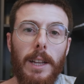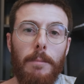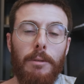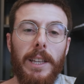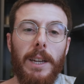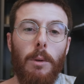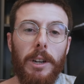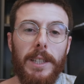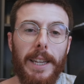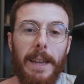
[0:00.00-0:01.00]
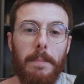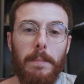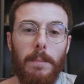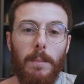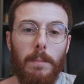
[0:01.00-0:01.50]
Aprilia wanted to
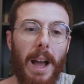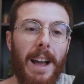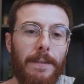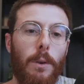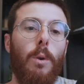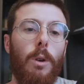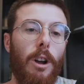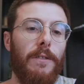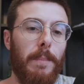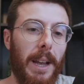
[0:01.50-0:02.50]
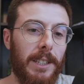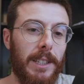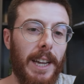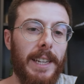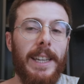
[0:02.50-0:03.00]
keep Mav or go for
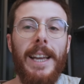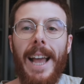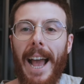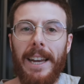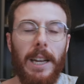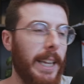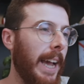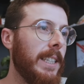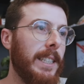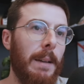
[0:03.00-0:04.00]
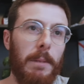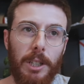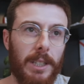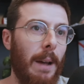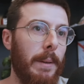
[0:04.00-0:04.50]
Bastianini, and a KTM is
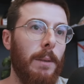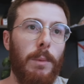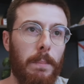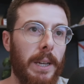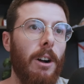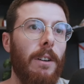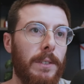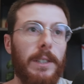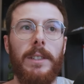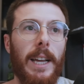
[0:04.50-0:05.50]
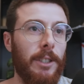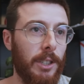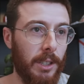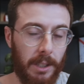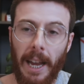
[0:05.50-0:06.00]
just coming in with big offers and
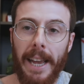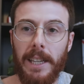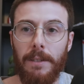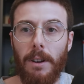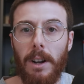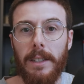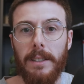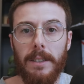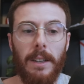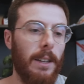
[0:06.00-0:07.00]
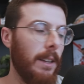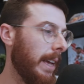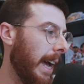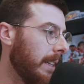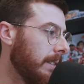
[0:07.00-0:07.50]
just taking riders.
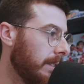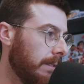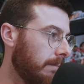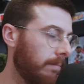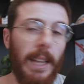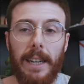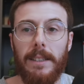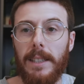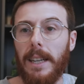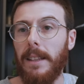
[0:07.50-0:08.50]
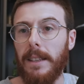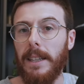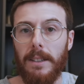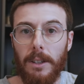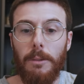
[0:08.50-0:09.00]
And that is the other
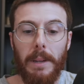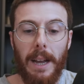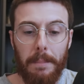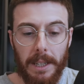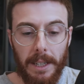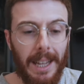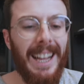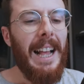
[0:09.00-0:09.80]
thing that could be happening.